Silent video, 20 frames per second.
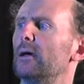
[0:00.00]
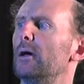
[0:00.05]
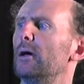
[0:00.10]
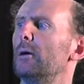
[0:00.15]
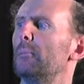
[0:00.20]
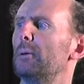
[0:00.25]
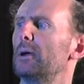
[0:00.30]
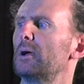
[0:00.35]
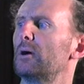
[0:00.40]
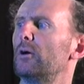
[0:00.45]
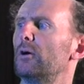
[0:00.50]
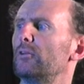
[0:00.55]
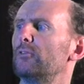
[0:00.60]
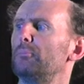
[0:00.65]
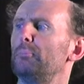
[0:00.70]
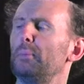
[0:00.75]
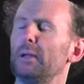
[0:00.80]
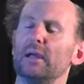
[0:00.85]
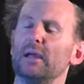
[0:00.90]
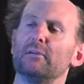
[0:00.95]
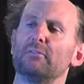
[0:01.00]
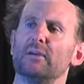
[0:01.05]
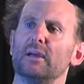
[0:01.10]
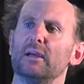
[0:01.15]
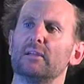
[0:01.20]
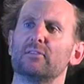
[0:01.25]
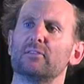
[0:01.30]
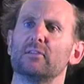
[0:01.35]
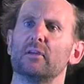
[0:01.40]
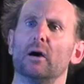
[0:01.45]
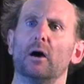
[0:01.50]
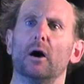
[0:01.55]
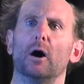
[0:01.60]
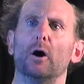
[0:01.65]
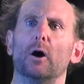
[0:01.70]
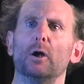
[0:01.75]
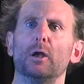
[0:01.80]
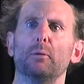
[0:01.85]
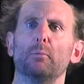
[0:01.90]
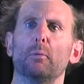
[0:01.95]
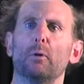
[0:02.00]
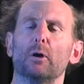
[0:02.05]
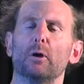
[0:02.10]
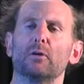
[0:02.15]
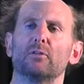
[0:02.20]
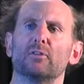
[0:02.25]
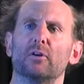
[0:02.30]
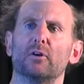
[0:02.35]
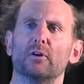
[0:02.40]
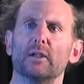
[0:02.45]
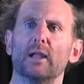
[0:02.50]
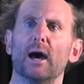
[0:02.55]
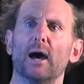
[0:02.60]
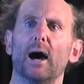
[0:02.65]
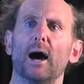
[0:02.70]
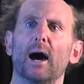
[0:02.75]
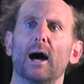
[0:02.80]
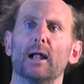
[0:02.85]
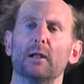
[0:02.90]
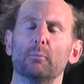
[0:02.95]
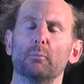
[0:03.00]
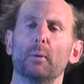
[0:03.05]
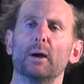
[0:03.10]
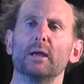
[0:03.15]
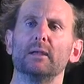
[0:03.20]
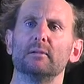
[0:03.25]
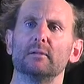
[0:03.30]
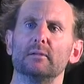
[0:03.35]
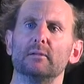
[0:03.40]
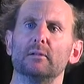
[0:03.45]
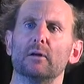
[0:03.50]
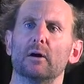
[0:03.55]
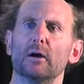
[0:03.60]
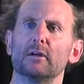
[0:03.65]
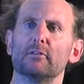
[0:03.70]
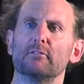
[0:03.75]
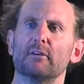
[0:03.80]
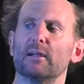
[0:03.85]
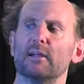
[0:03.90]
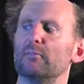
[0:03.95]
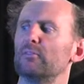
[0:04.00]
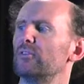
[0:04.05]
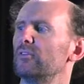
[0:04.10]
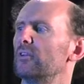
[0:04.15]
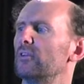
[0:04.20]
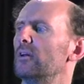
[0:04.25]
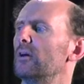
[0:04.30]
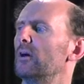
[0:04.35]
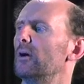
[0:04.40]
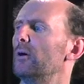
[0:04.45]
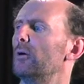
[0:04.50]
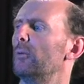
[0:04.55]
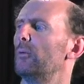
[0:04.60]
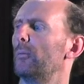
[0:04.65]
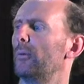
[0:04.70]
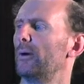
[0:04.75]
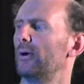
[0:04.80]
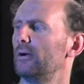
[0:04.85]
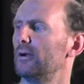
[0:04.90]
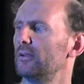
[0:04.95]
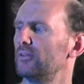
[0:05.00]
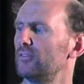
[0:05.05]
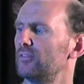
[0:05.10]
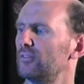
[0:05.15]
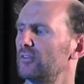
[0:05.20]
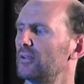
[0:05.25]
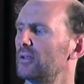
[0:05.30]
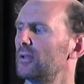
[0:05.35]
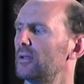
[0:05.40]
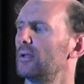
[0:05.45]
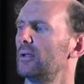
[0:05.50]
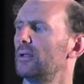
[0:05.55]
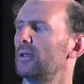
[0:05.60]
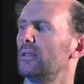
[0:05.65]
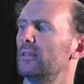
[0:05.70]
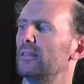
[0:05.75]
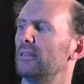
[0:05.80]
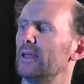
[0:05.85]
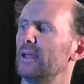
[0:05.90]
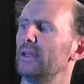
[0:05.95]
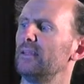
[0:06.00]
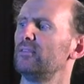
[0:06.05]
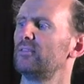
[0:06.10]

because BFS only works on unweighted digraphs, whereas these